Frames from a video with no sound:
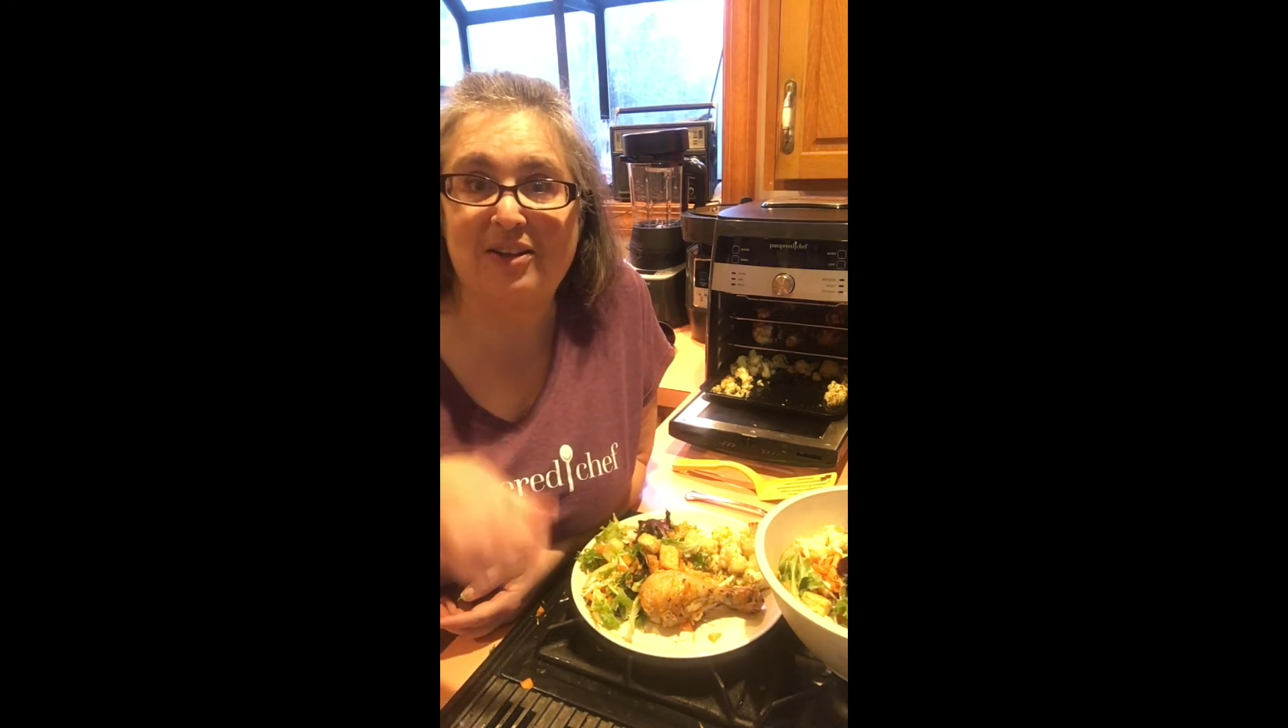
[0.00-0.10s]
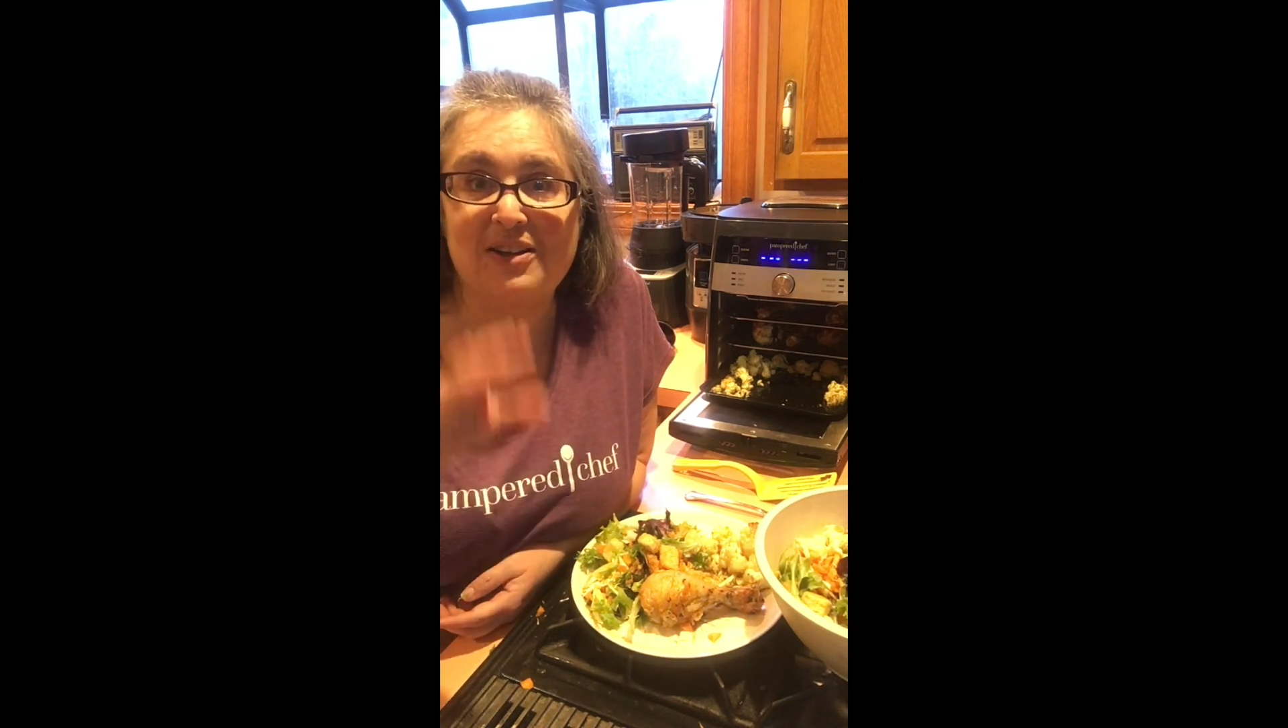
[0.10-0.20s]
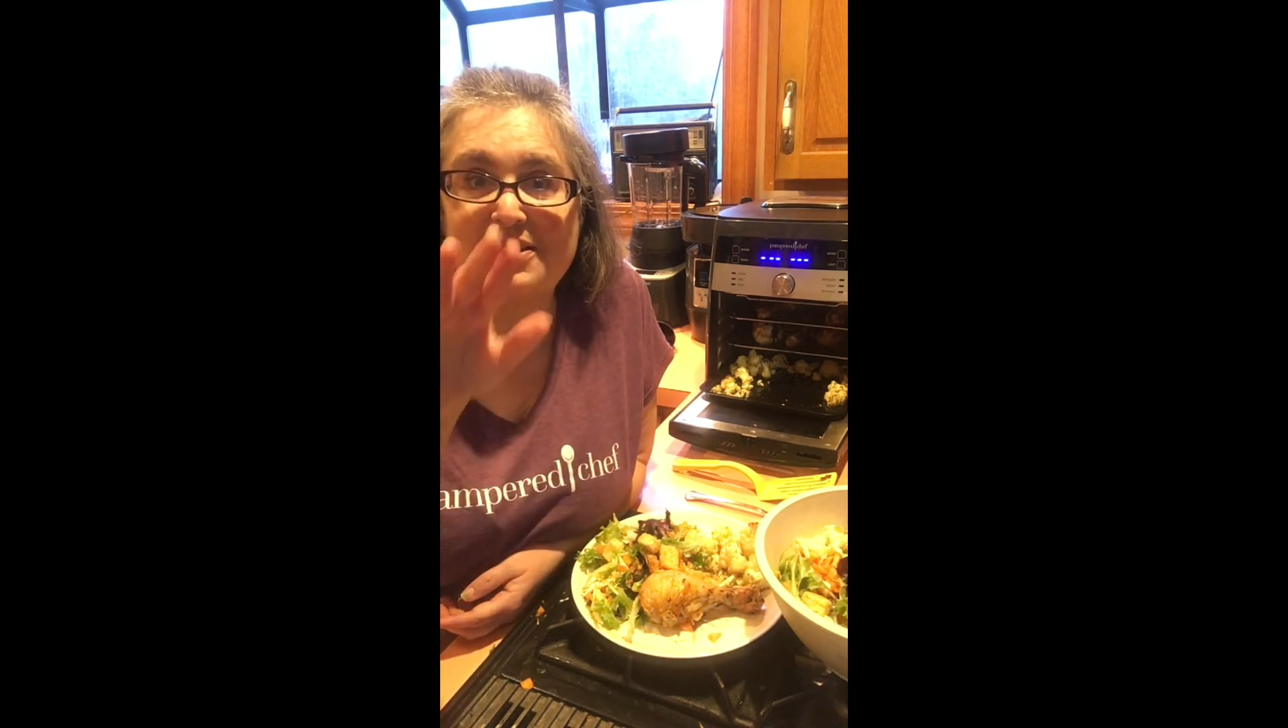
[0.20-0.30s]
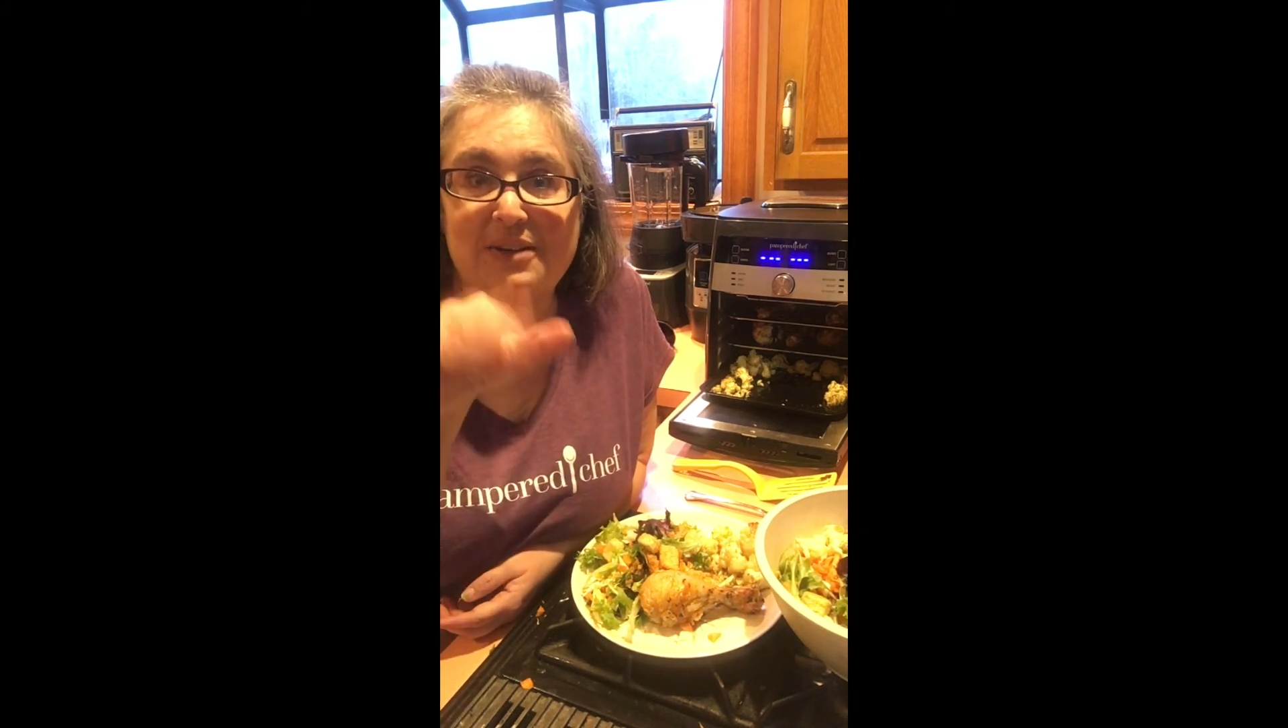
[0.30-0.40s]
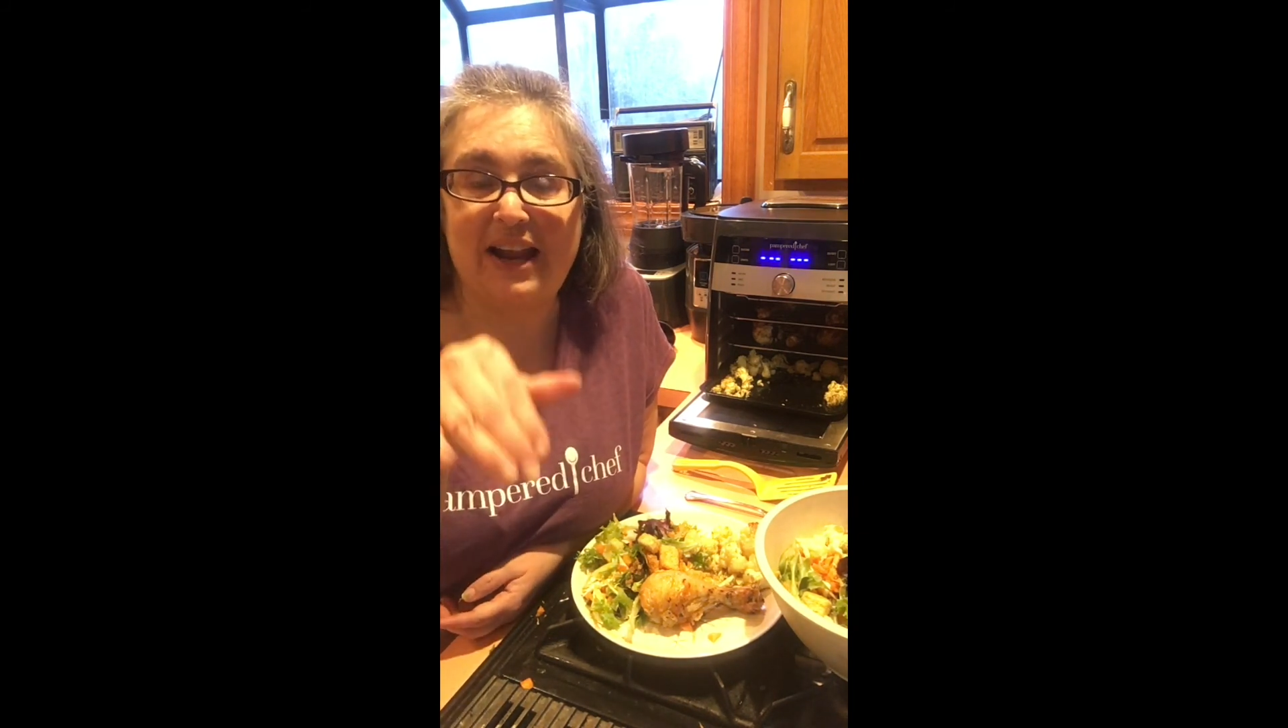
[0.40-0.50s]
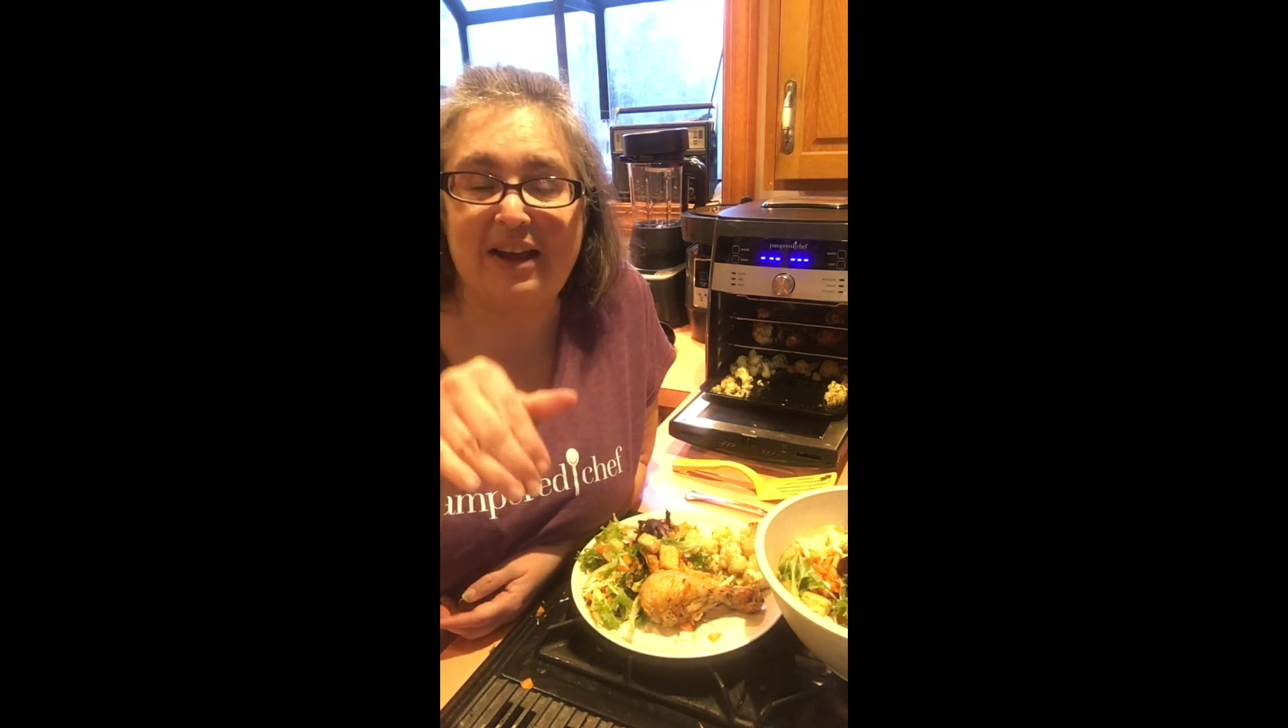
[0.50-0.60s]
because I'm going to